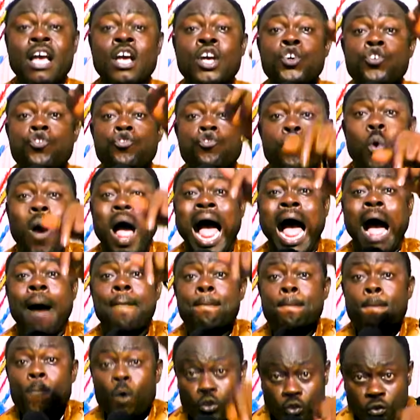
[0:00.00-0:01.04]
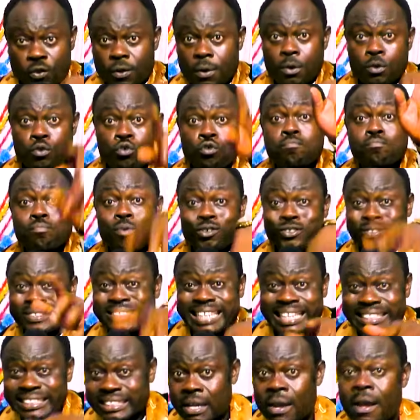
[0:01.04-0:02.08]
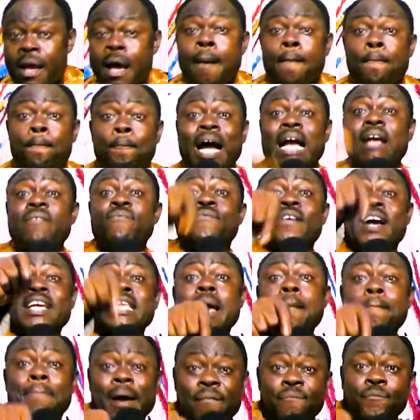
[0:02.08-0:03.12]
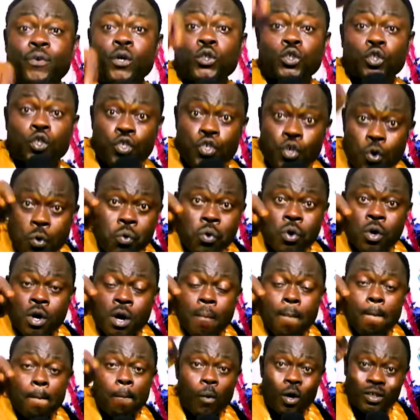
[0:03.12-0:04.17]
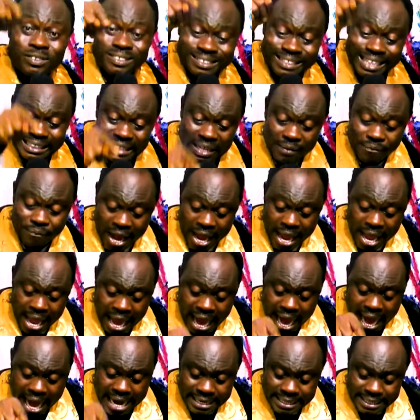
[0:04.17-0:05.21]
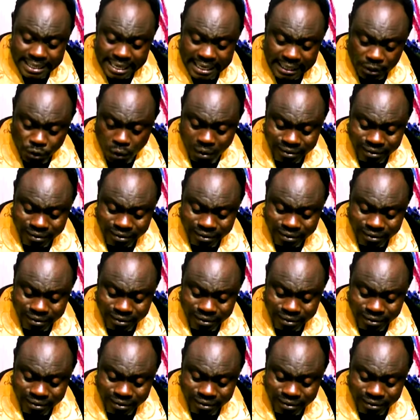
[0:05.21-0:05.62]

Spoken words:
You must testify. By fire, by force, you must testify. I need your